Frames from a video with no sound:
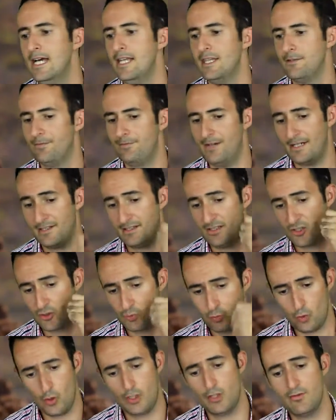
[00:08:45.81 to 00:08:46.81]
The fact that
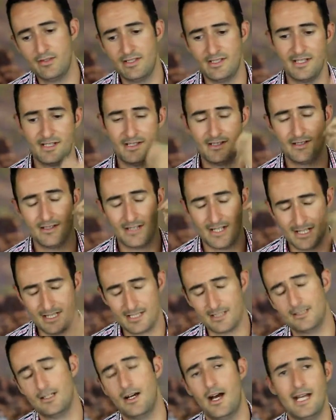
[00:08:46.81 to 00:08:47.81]
it's water resistant,
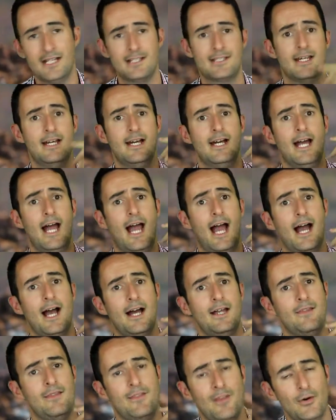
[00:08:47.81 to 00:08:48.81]
it's light,
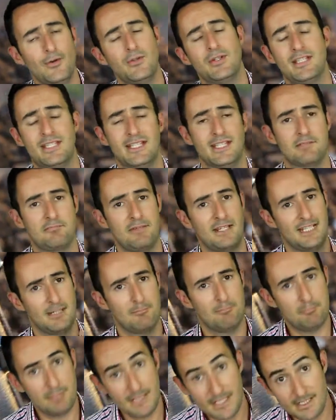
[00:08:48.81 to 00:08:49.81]
those things make a
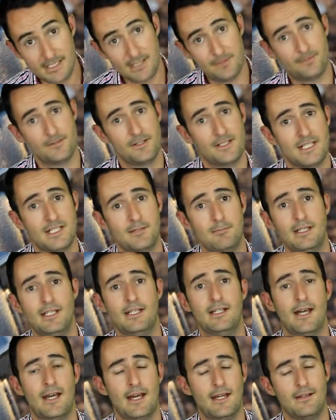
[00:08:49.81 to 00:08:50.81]
big difference to
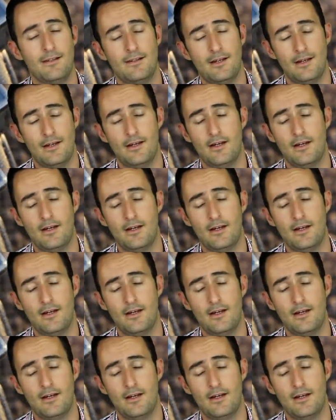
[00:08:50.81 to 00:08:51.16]
me, and